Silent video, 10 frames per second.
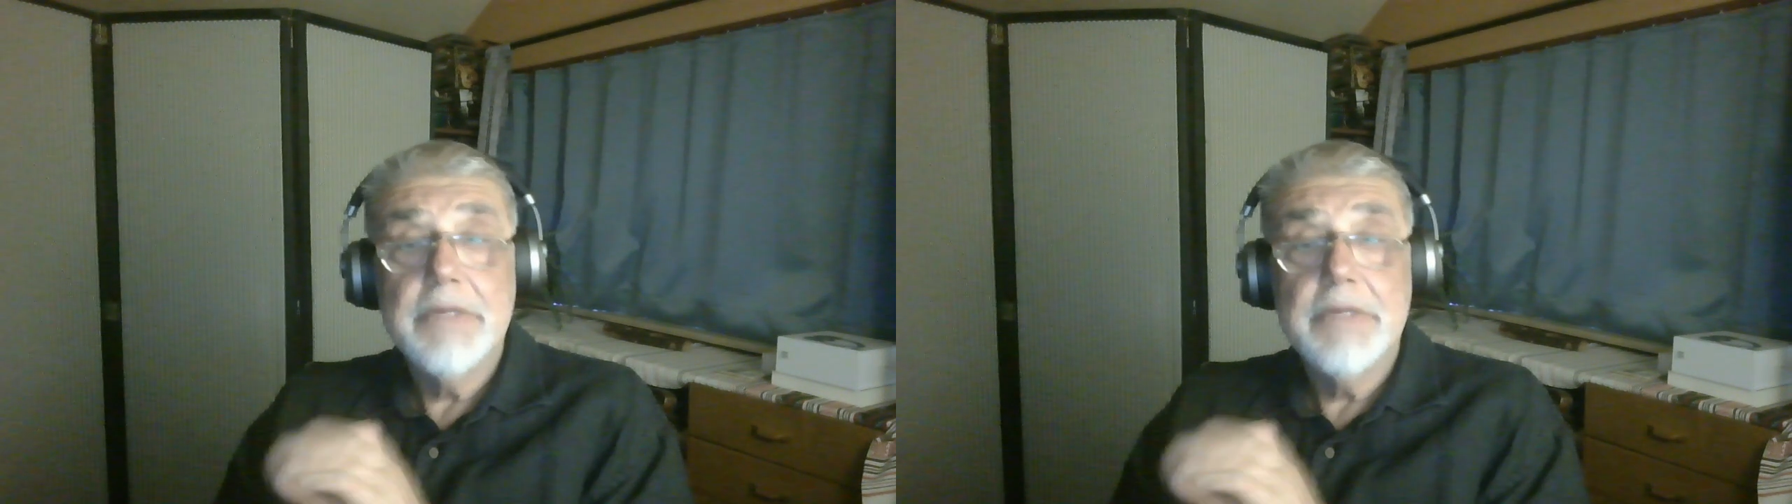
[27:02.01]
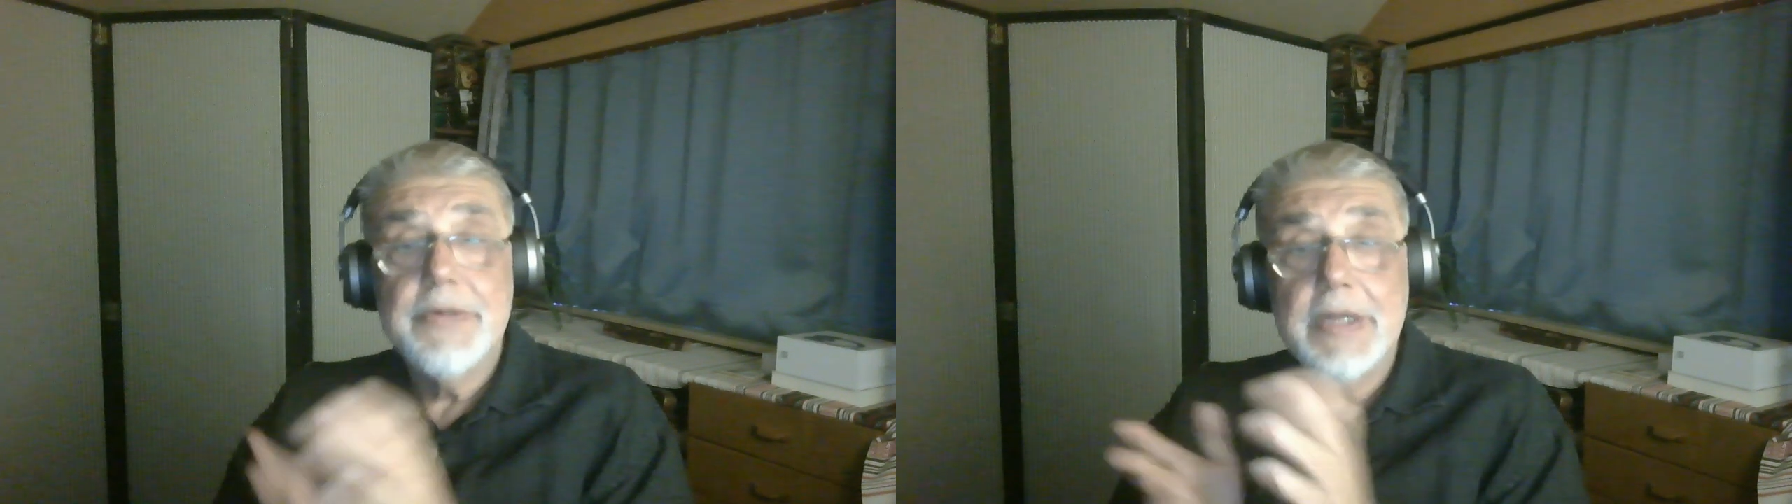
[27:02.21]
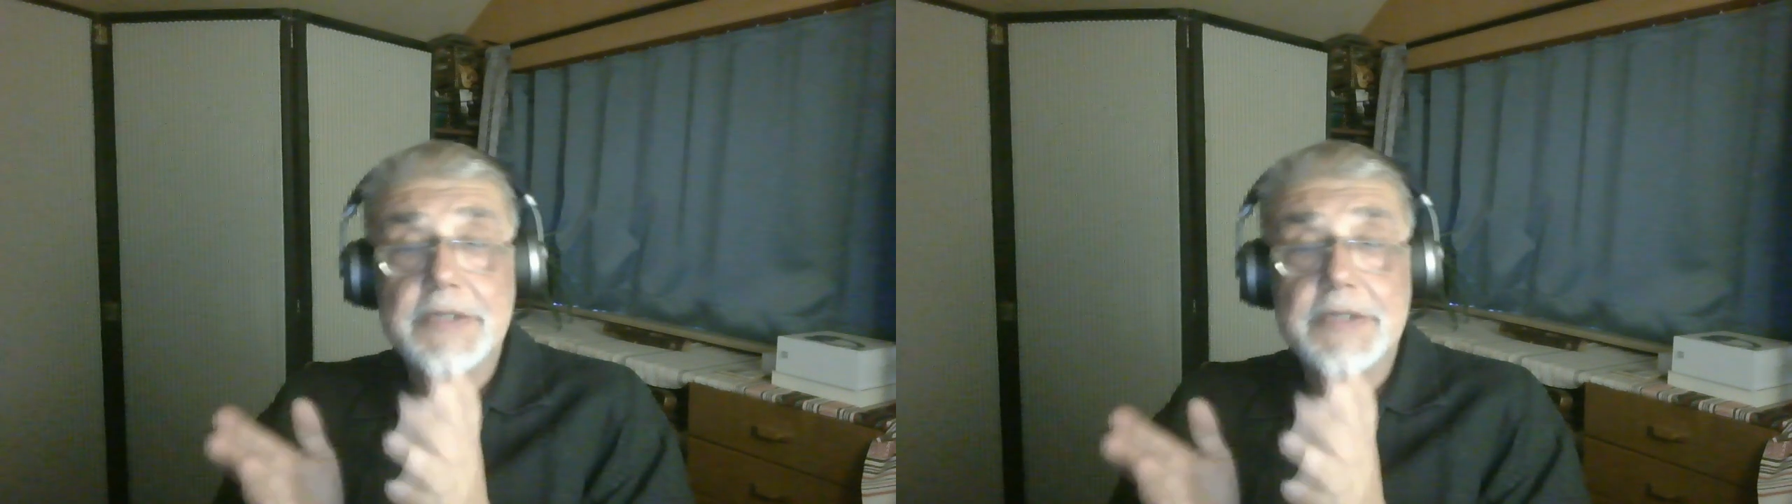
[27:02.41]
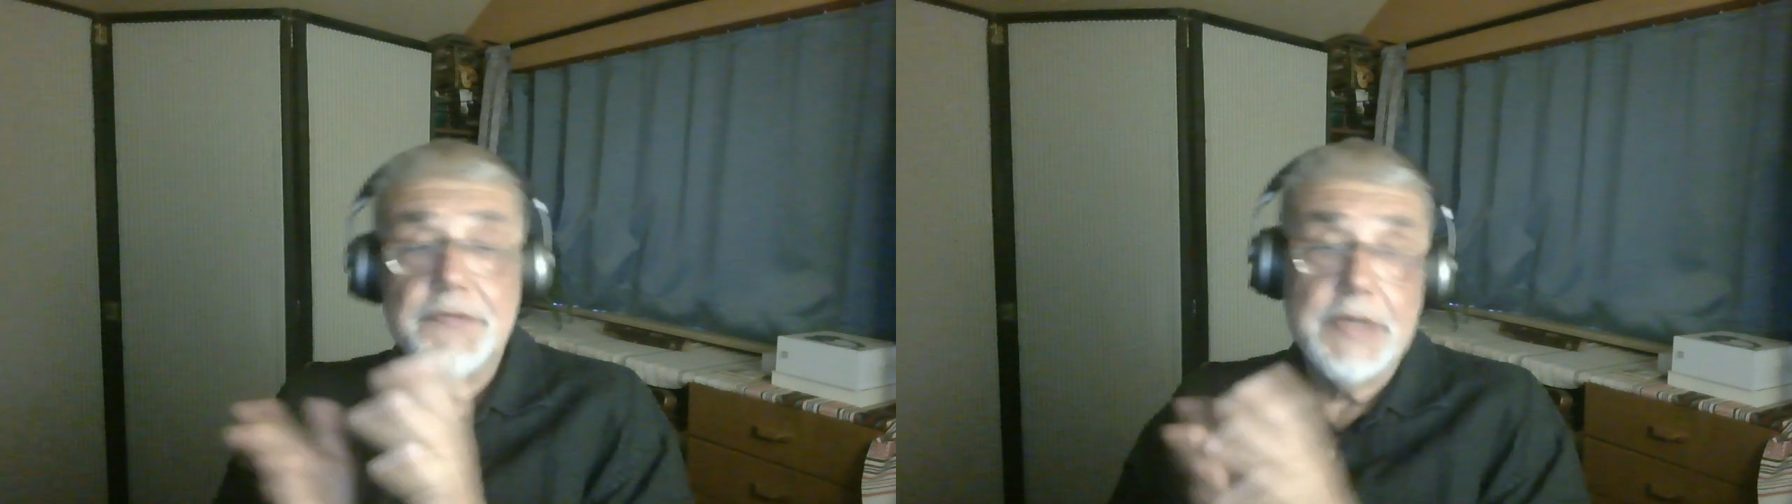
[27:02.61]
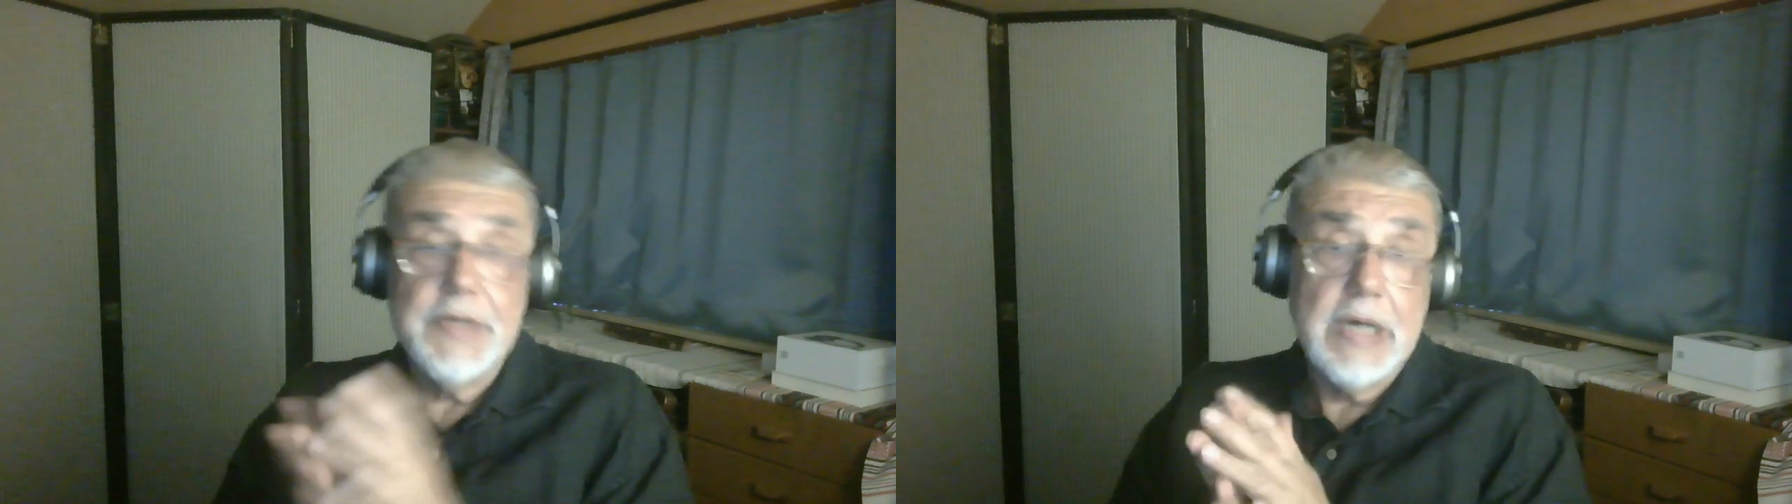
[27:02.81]
relatively
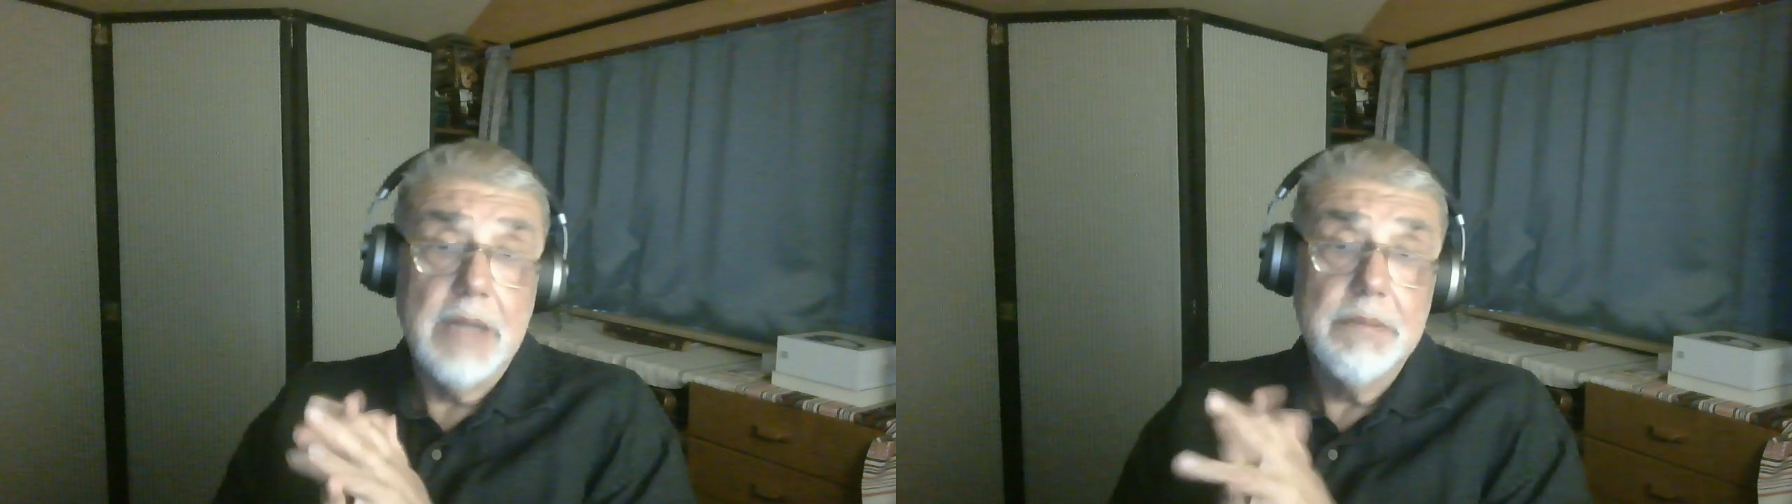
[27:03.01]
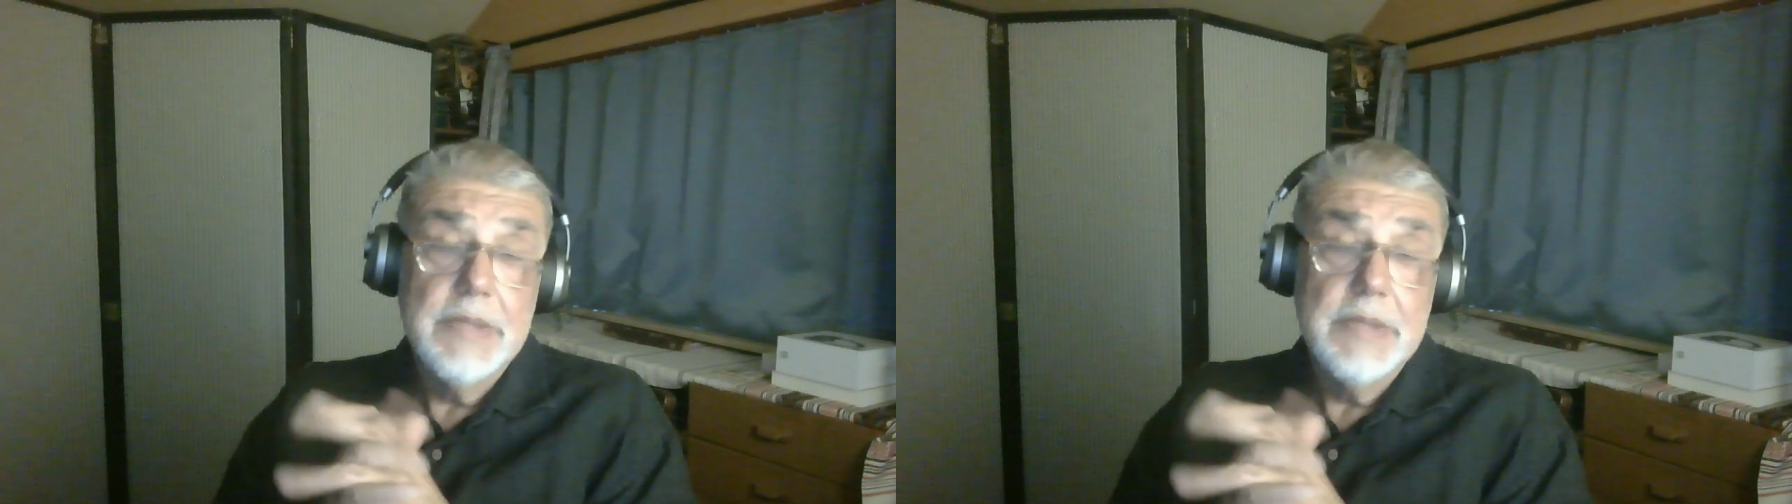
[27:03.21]
calm